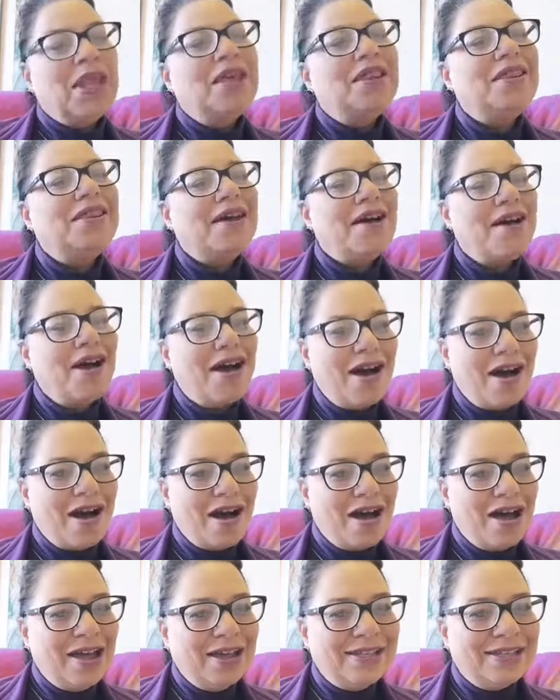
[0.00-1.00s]
The
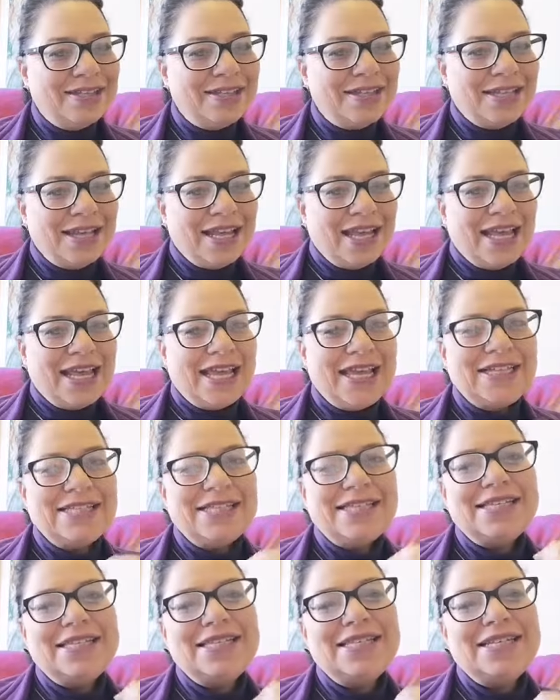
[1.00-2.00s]
heart,
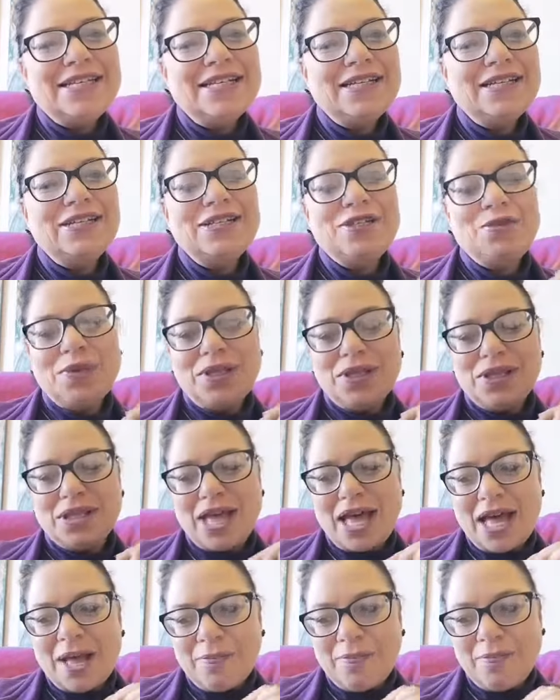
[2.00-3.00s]
instilled with
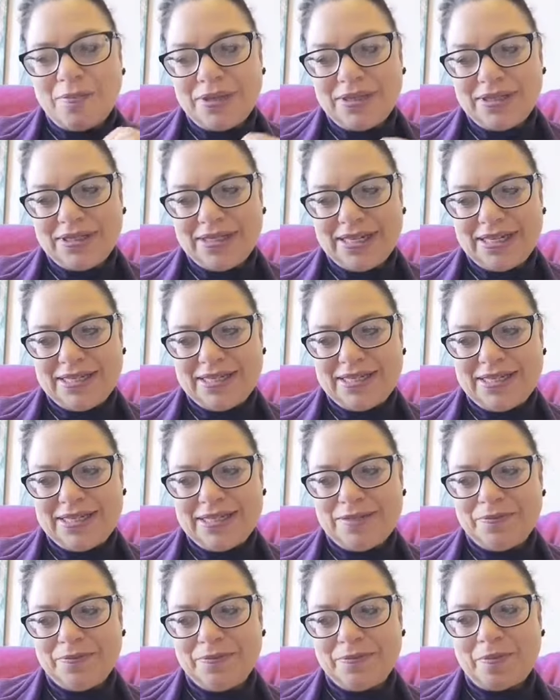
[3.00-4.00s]

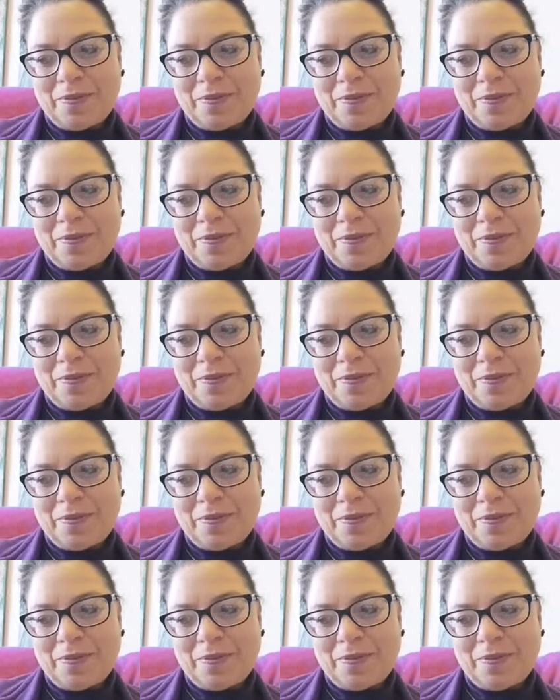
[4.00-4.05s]
humbleness,